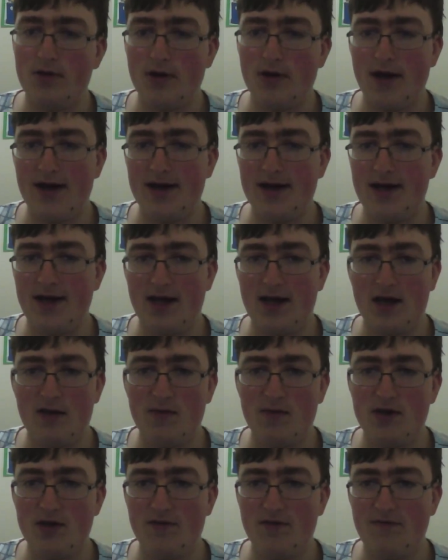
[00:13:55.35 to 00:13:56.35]
and hit him
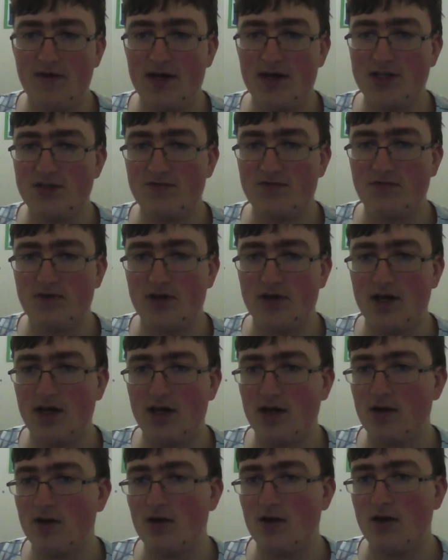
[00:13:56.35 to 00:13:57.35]
in the face for
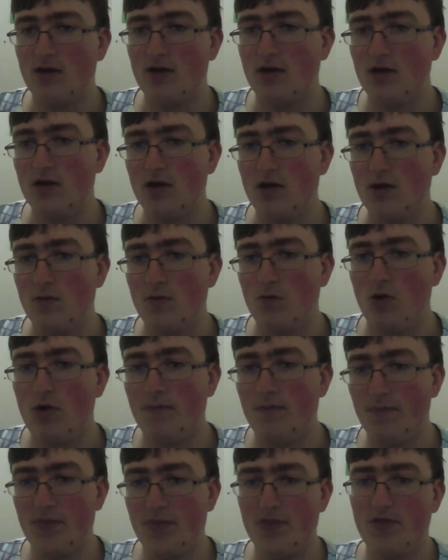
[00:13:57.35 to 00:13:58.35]
like,
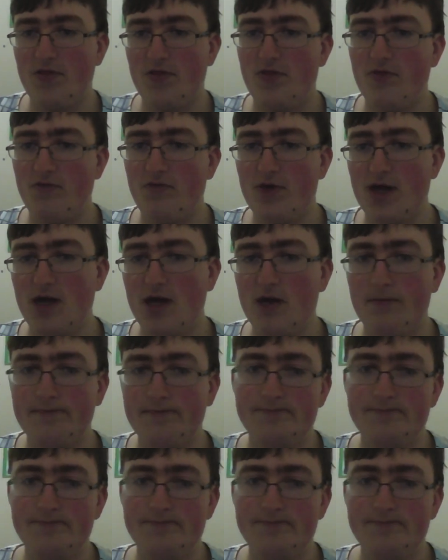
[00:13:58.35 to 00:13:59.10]
what, 3,